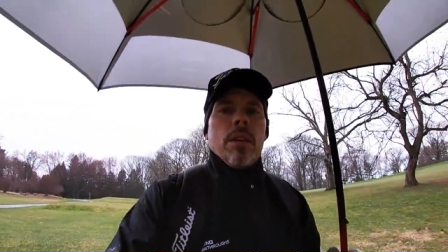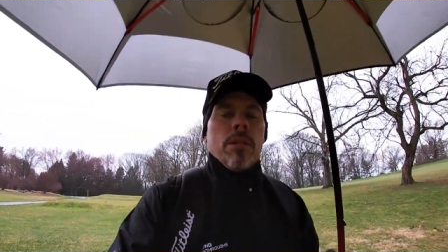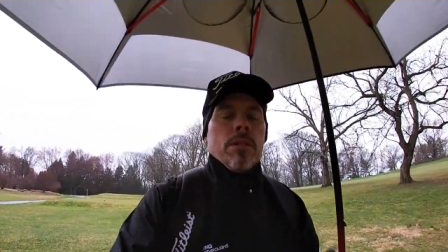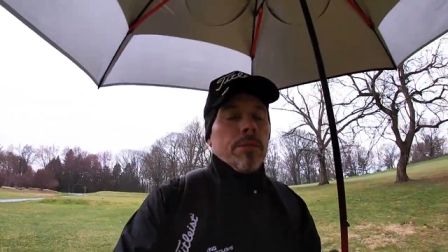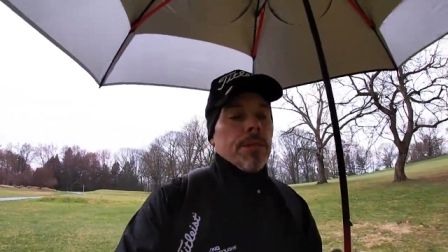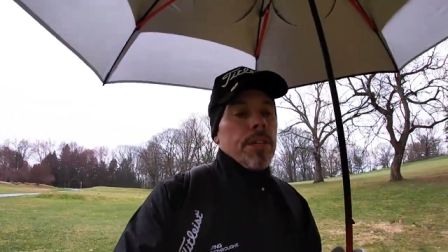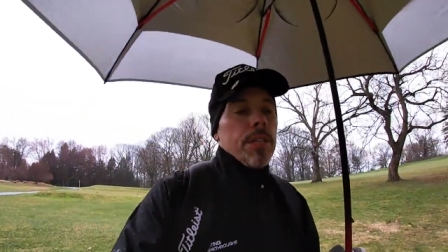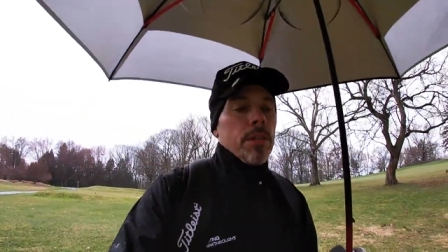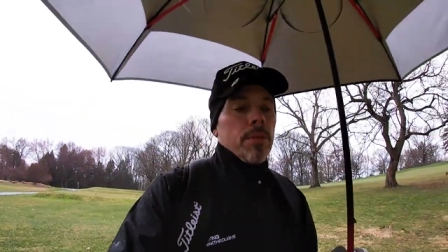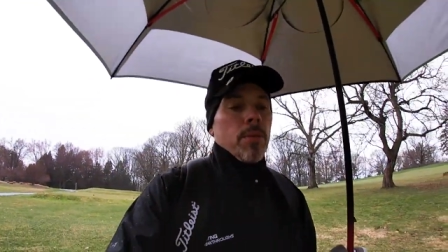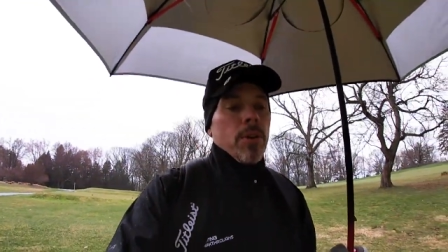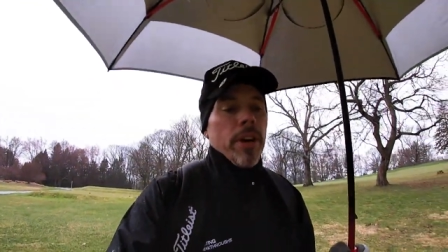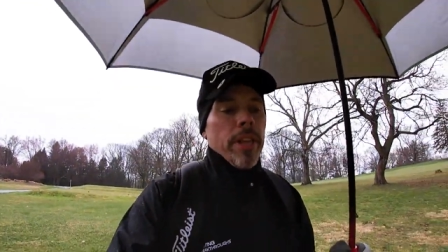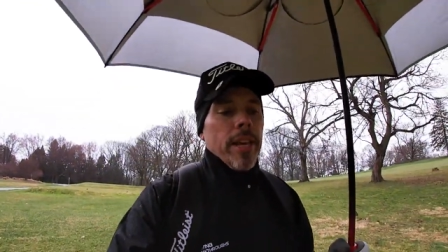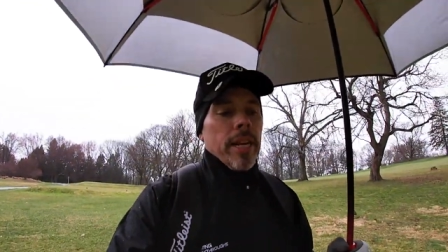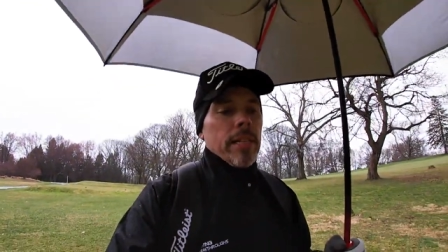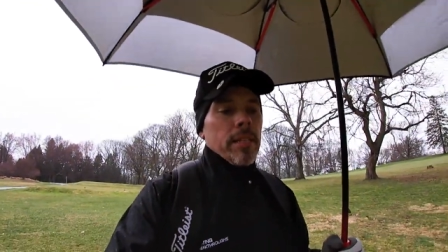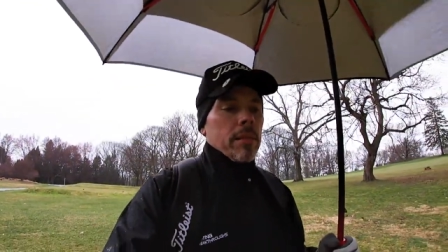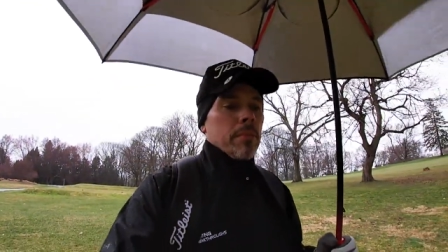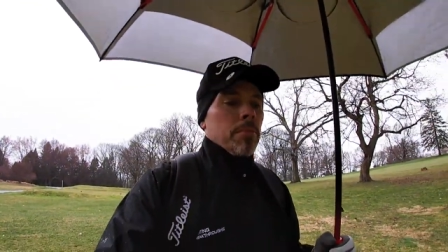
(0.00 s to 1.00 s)
The reason why
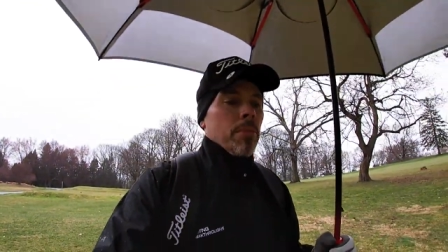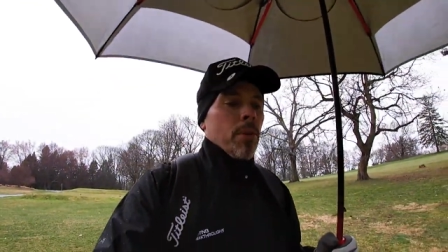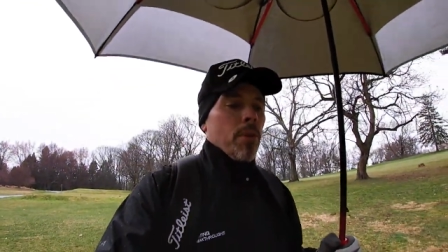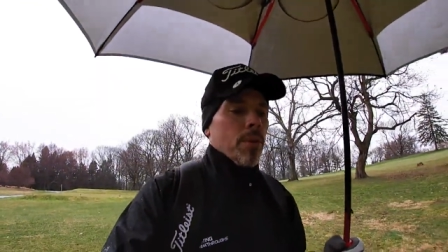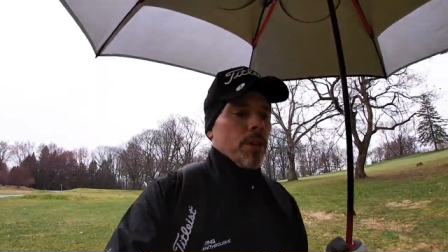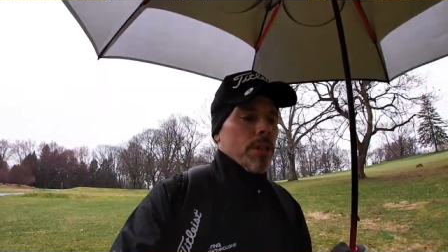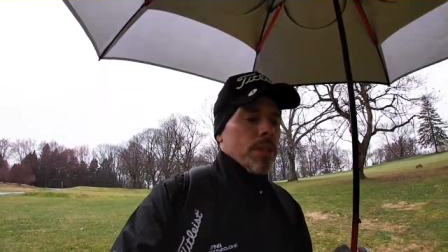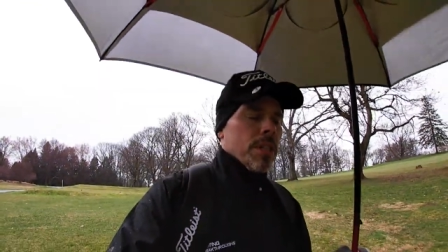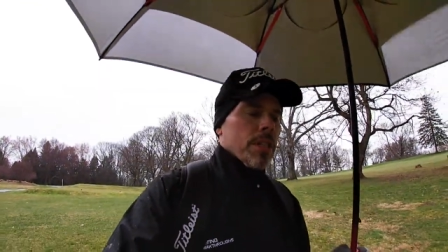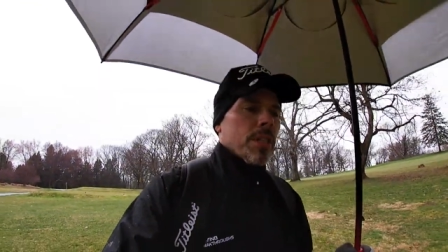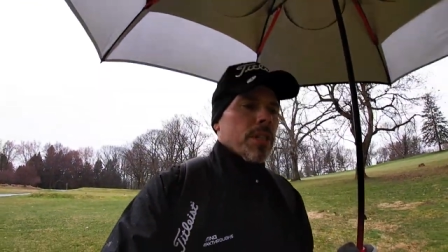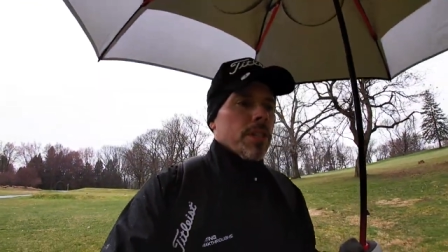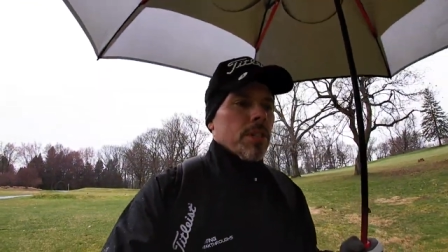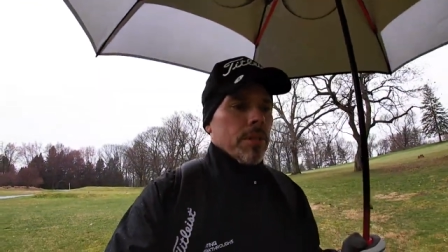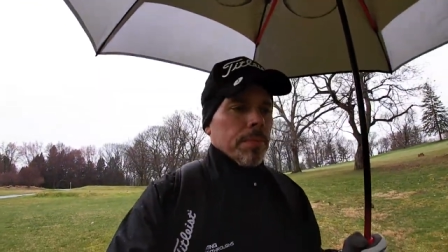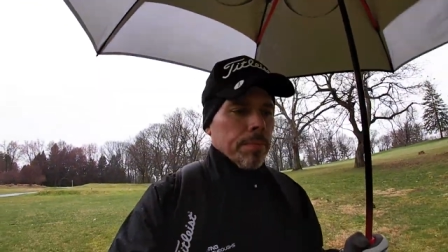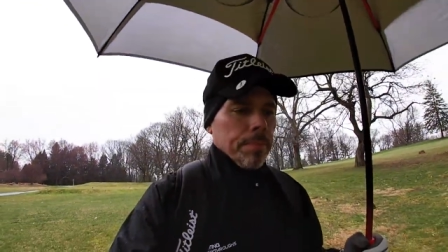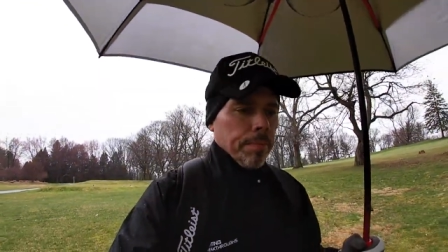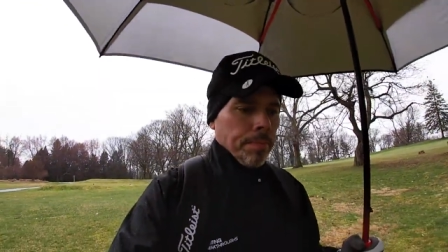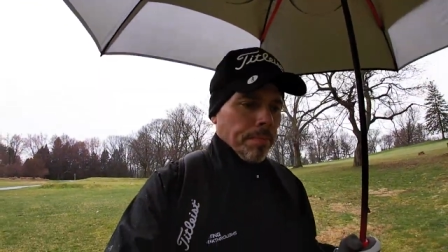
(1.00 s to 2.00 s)
that's important is
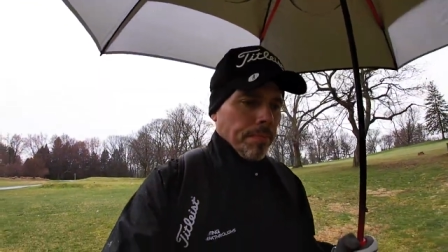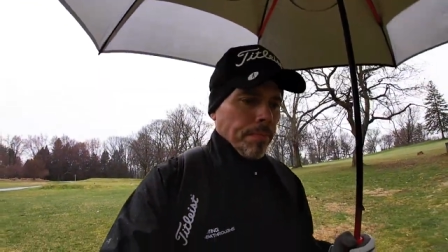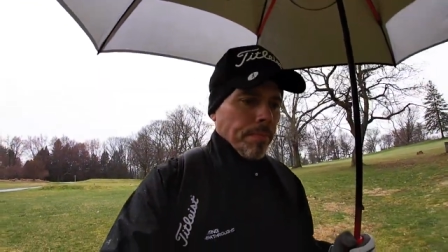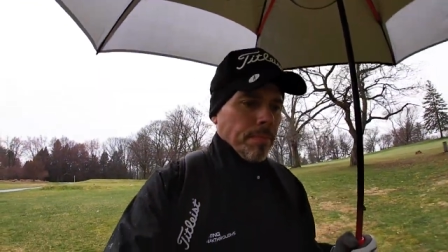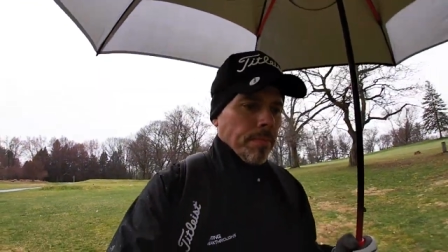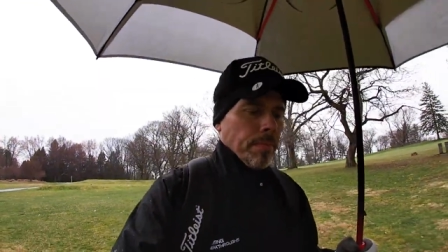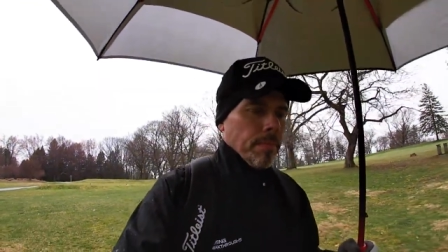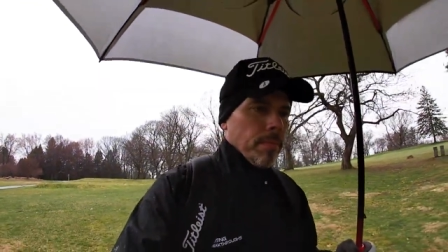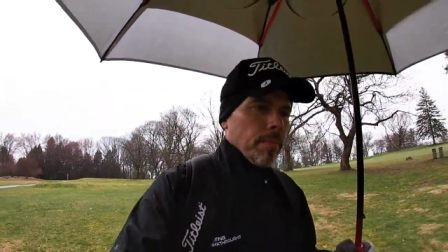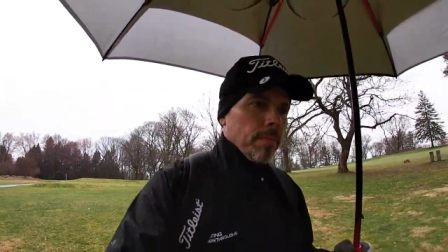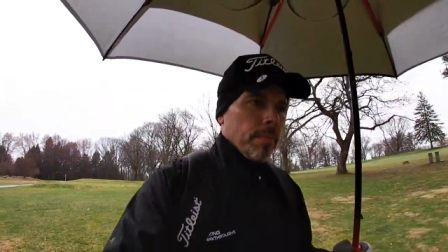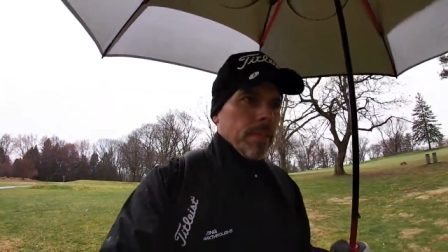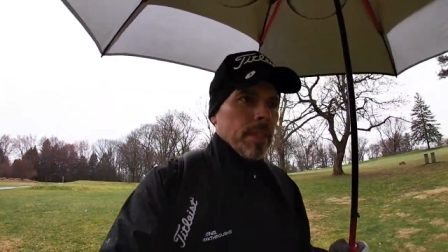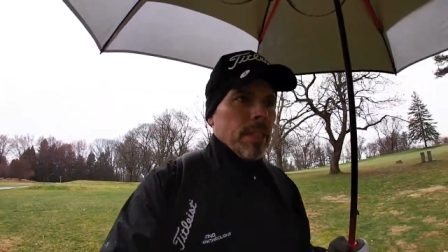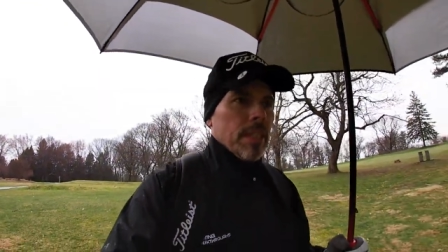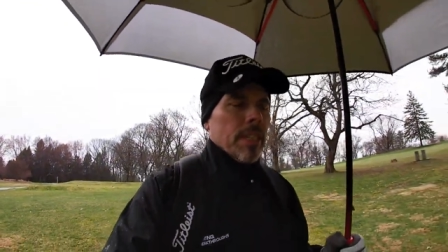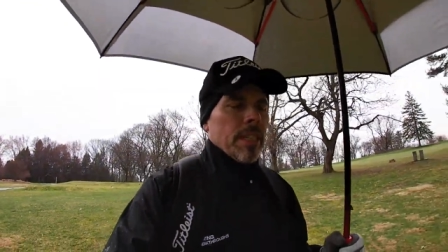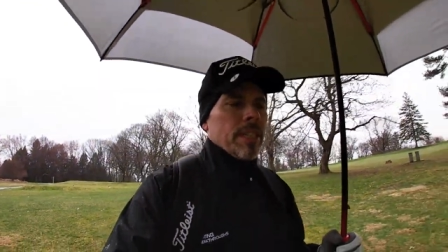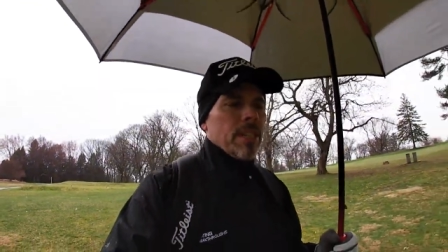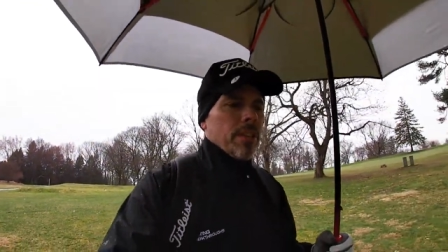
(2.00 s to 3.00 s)

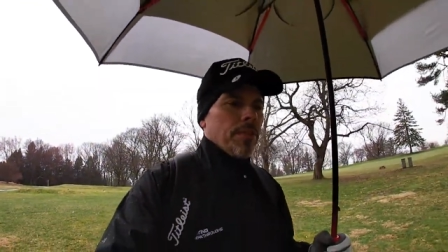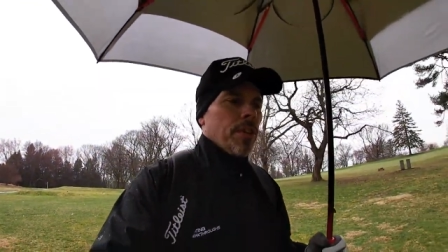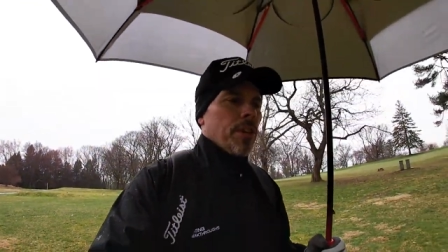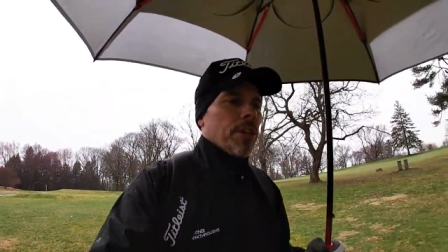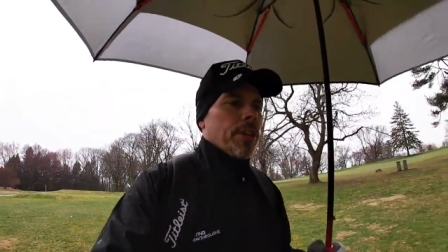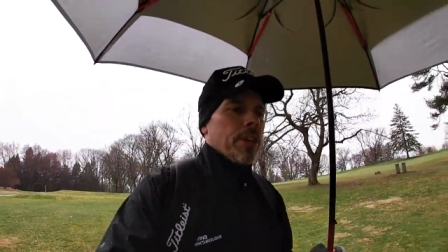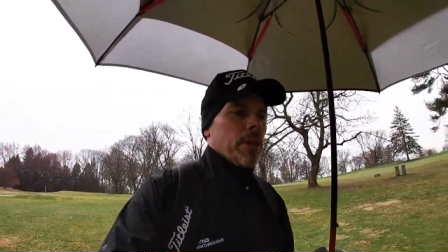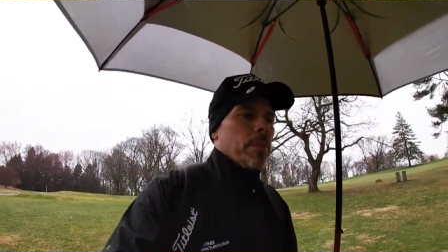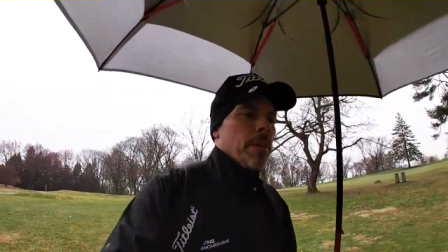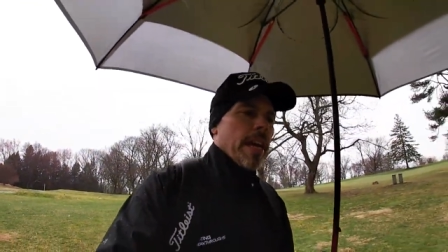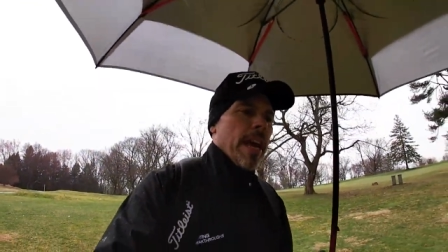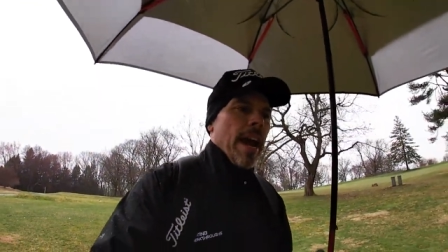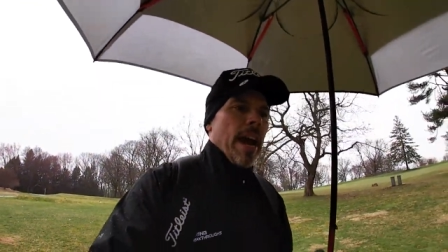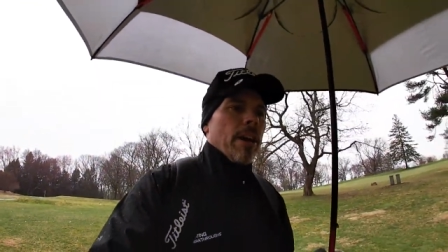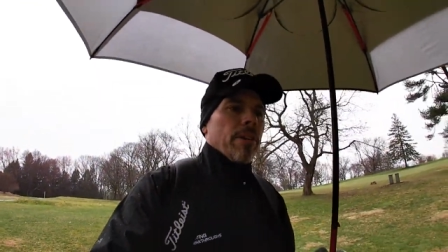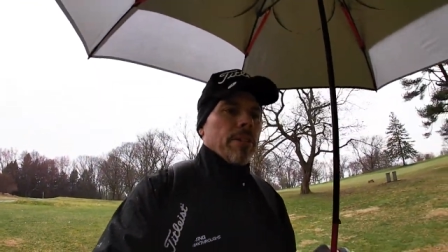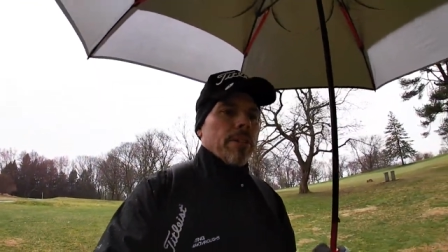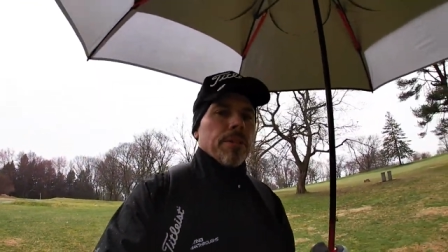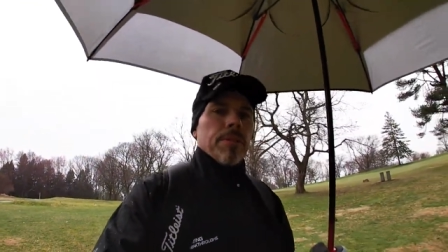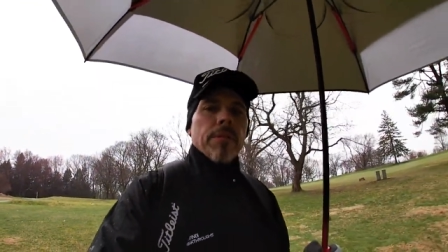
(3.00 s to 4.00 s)
because if you're going to be
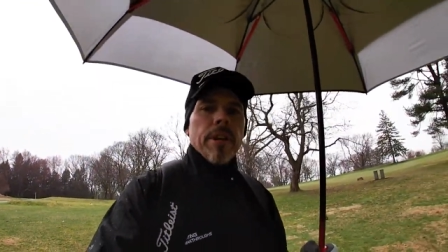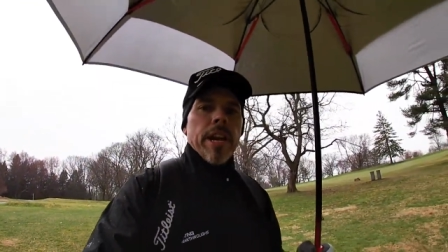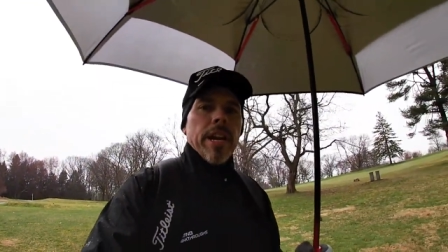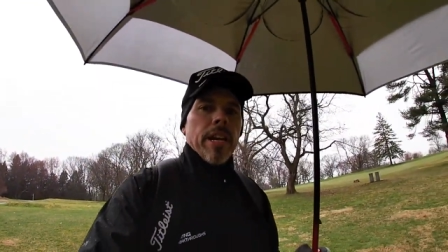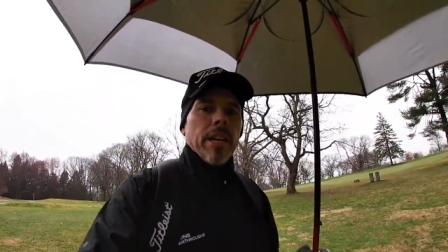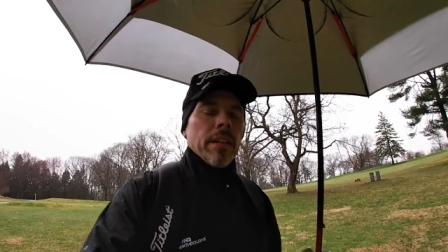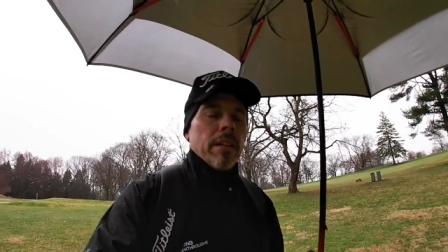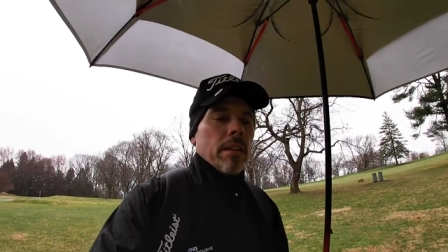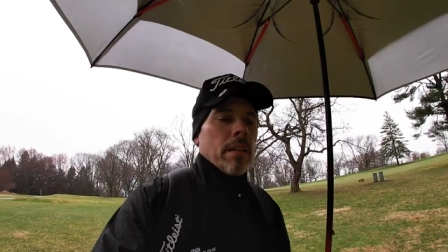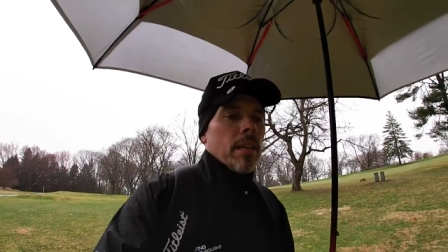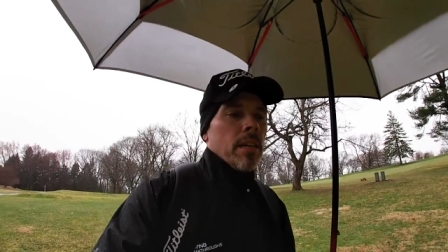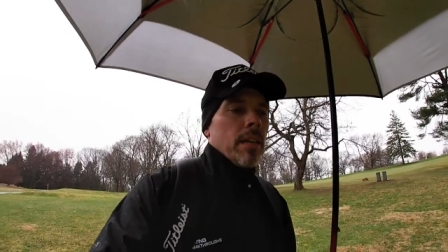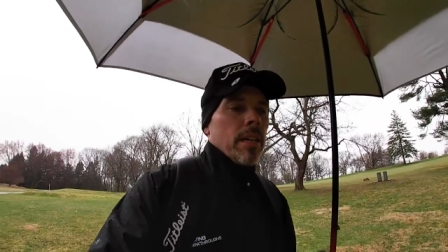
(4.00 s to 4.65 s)
out in the rain